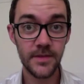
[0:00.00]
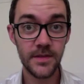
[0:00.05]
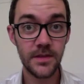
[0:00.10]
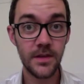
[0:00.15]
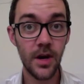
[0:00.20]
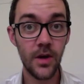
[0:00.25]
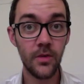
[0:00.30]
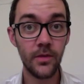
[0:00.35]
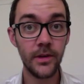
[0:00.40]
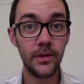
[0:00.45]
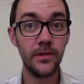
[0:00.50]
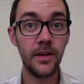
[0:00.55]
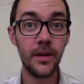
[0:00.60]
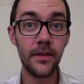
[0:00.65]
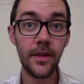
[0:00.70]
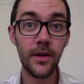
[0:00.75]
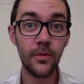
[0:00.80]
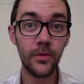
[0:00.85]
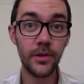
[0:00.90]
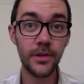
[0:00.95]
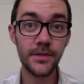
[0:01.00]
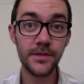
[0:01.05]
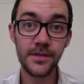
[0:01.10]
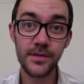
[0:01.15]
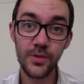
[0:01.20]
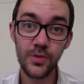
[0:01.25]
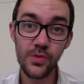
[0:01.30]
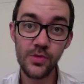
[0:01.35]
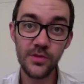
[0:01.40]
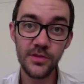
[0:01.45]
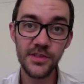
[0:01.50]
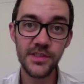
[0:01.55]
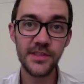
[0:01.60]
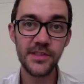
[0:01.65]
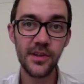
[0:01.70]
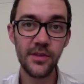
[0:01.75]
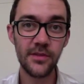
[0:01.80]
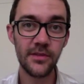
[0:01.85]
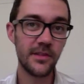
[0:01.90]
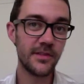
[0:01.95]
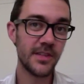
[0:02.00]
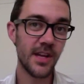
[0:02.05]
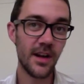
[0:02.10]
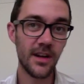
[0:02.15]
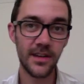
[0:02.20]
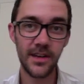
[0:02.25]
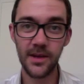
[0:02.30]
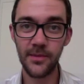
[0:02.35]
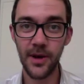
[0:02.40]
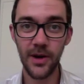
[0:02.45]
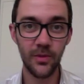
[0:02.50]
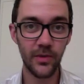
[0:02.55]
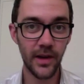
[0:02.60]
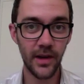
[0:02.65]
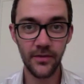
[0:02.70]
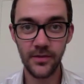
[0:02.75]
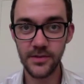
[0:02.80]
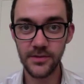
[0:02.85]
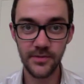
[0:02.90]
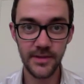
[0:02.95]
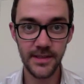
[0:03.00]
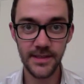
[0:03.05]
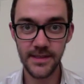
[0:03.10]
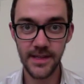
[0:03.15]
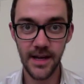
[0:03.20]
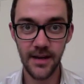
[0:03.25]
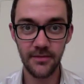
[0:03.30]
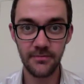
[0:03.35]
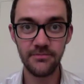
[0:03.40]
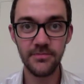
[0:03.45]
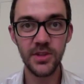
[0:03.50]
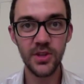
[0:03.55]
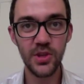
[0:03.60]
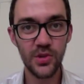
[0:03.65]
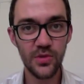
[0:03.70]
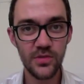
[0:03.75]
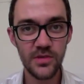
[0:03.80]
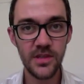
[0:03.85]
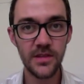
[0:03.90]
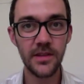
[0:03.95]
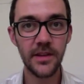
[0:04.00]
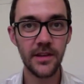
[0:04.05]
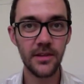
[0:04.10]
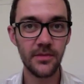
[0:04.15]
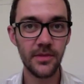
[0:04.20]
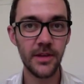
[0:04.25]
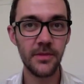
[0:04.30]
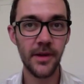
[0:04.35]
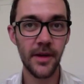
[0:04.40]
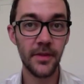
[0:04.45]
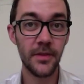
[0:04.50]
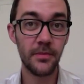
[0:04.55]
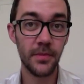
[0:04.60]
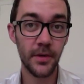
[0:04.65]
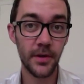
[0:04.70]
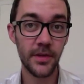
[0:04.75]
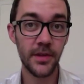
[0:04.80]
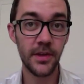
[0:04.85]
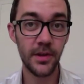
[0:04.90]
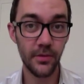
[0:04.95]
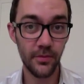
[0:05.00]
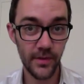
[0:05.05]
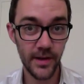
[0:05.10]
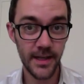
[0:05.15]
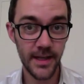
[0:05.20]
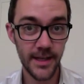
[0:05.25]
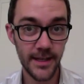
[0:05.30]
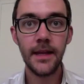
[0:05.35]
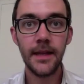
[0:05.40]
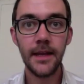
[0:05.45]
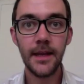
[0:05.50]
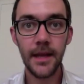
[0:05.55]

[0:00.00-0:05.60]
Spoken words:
So when you hear that word in school, just know that they're talking about whatever's written down. Usually it'll be about the book that you're reading.